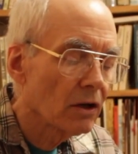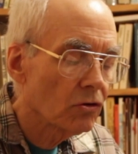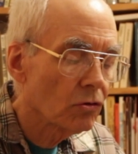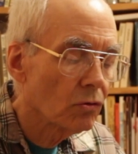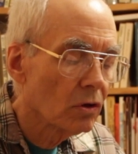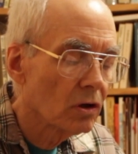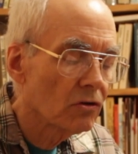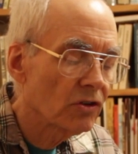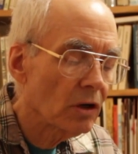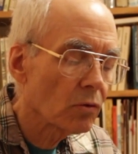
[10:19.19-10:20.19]
to
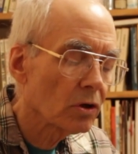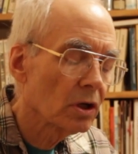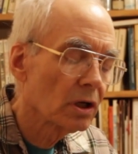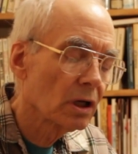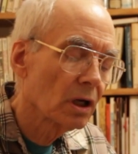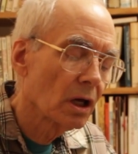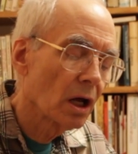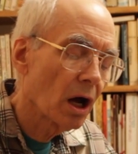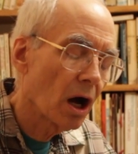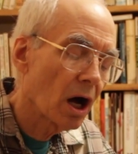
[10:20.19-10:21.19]
seaward
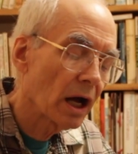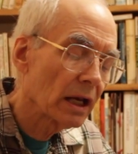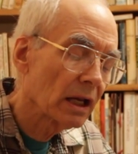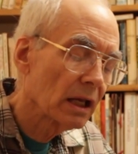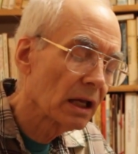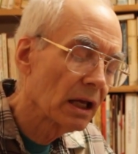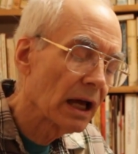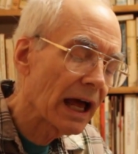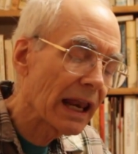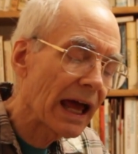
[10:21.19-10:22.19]
on
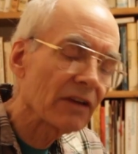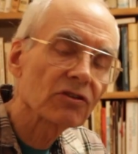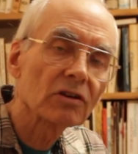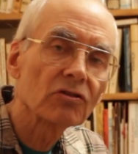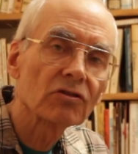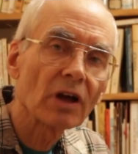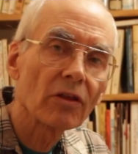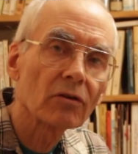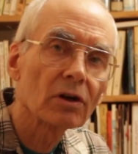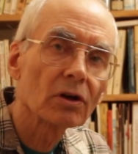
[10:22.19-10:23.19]
Alaska's
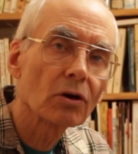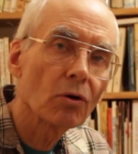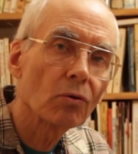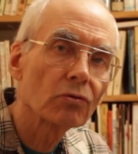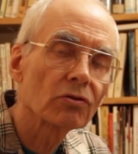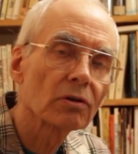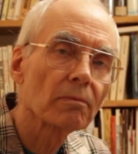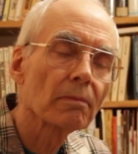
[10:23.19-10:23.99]
southern coast.